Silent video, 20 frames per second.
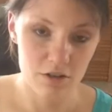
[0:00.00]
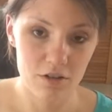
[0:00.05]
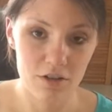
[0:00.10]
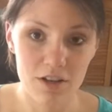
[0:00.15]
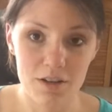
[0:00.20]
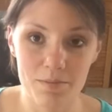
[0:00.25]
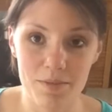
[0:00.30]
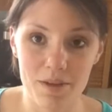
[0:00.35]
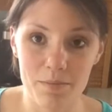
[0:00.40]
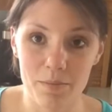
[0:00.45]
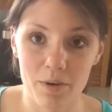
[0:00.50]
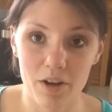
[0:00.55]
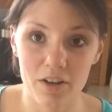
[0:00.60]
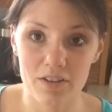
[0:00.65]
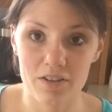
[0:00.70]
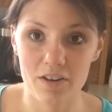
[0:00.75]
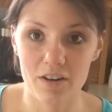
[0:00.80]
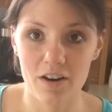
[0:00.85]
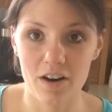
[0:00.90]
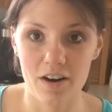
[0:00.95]
Turkey
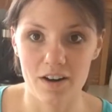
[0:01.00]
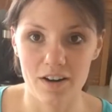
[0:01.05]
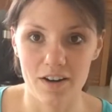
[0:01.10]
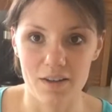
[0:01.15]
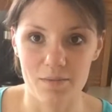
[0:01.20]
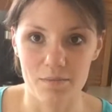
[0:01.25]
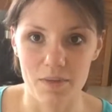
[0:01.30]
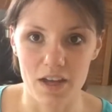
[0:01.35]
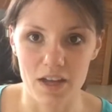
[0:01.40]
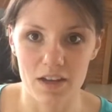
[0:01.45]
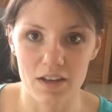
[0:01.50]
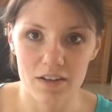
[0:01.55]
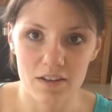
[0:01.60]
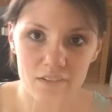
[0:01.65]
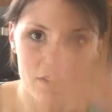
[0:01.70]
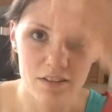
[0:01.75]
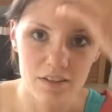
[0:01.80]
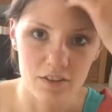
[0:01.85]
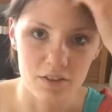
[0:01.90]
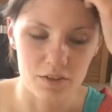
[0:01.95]
meatballs are already made.
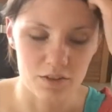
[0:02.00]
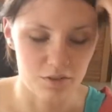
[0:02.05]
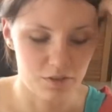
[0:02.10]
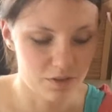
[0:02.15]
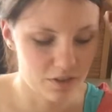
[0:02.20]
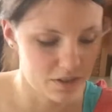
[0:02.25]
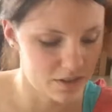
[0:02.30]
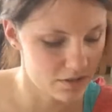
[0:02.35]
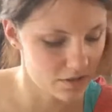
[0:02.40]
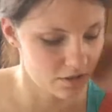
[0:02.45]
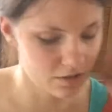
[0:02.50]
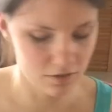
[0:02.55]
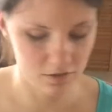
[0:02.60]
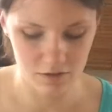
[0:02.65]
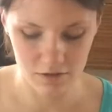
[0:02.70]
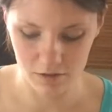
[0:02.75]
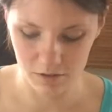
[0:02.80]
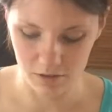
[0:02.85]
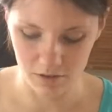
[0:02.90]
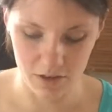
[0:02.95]
They're in the freezer,
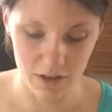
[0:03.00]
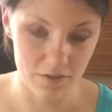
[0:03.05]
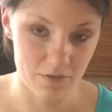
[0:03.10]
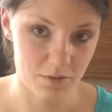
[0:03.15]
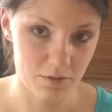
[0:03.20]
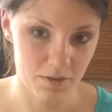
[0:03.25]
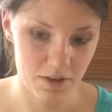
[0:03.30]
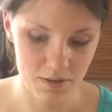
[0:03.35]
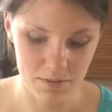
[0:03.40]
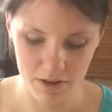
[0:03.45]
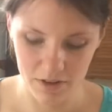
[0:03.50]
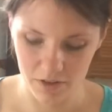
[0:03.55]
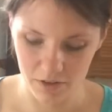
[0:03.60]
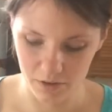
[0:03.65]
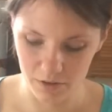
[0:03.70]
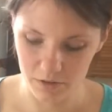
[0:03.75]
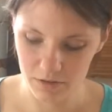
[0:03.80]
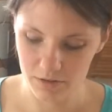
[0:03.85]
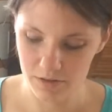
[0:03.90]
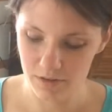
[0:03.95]
so I don't have to worry about
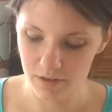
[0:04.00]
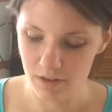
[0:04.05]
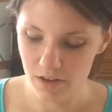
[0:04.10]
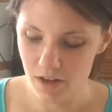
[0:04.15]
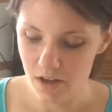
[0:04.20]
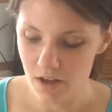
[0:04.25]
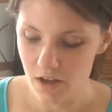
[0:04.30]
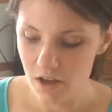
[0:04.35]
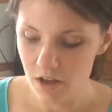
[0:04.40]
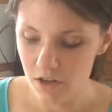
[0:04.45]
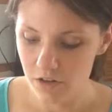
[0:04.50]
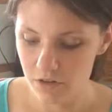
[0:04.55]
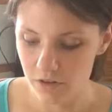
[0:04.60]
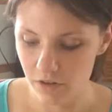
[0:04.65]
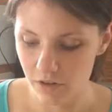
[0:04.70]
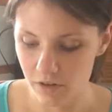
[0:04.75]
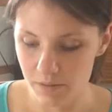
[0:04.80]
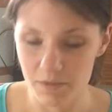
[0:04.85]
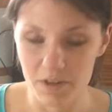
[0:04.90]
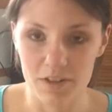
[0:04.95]
those.
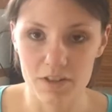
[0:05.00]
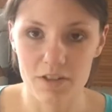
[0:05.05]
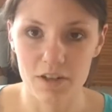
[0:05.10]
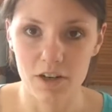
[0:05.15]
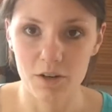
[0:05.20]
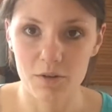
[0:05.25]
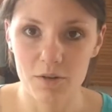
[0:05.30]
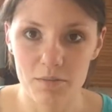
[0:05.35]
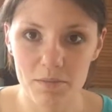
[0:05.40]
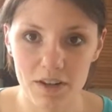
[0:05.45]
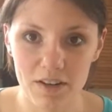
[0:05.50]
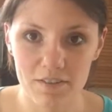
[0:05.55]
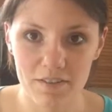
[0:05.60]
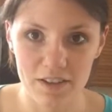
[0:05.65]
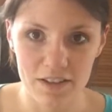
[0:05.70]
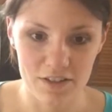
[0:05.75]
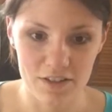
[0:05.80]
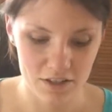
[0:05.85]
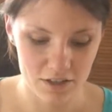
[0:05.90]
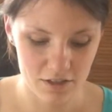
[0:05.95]
So I'm going to start with my
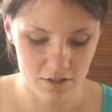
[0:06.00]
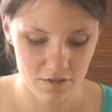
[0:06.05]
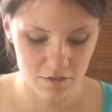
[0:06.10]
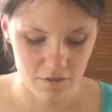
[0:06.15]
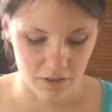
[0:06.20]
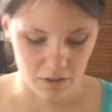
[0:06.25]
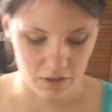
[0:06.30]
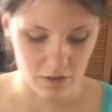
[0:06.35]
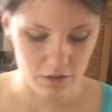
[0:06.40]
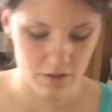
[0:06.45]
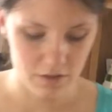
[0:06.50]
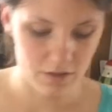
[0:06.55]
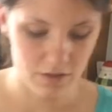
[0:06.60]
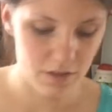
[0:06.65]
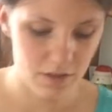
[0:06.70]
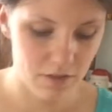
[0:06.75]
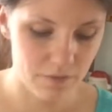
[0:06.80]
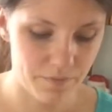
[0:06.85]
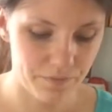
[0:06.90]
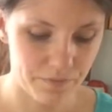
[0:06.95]
veggies
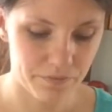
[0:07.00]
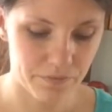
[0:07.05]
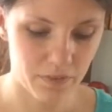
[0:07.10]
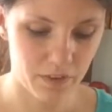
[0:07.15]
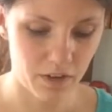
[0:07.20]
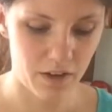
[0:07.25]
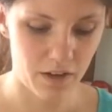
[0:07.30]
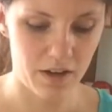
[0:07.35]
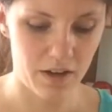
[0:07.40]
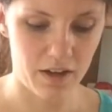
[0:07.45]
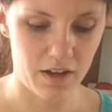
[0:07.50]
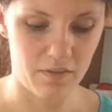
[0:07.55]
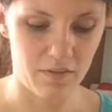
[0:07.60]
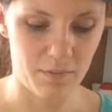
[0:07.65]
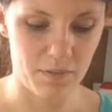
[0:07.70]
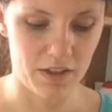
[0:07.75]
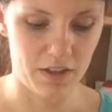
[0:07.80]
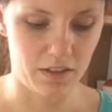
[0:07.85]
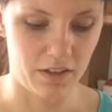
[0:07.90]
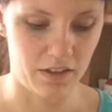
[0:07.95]
first. I
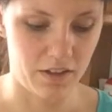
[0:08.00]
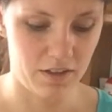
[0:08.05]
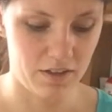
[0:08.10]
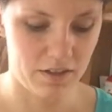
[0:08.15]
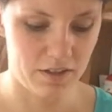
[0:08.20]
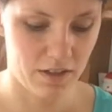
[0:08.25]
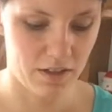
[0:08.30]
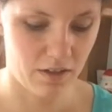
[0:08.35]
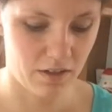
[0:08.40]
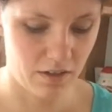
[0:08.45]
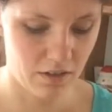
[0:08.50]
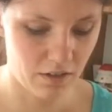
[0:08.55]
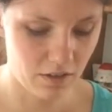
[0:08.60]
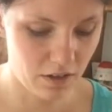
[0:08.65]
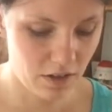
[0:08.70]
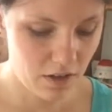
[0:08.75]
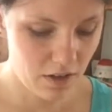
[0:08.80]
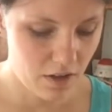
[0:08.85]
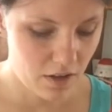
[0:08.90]
have my lettuce here.